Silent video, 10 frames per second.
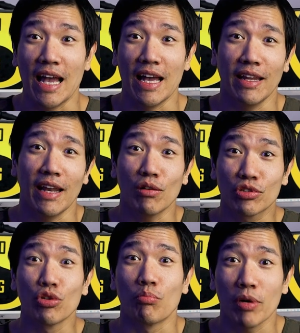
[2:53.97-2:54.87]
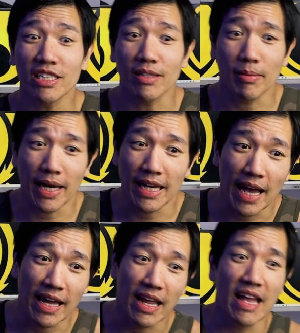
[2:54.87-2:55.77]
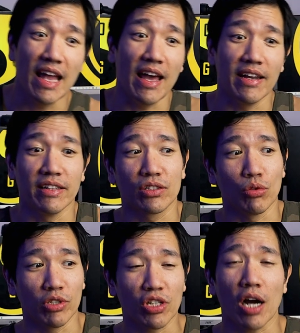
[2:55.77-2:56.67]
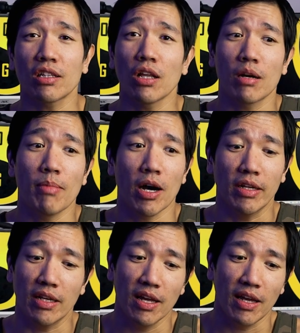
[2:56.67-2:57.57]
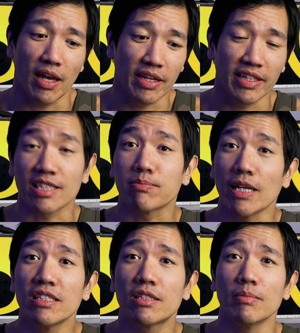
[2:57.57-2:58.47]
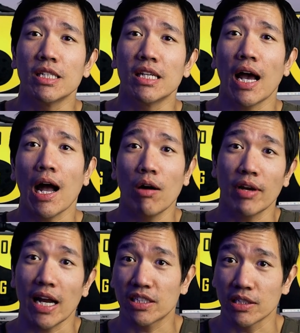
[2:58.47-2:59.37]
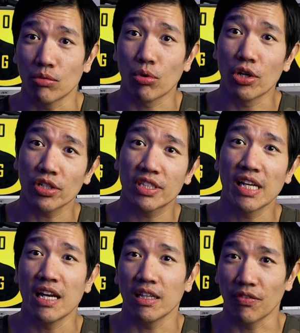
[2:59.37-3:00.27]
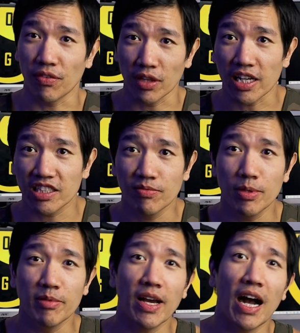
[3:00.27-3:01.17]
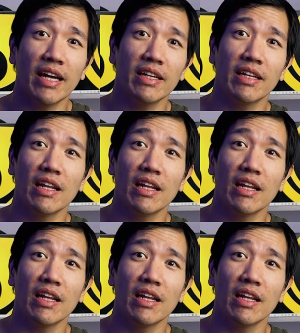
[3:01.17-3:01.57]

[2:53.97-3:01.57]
And I was so impressed by that. And then so we talked a lot about it, and he explained to me how it actually works, the philosophy behind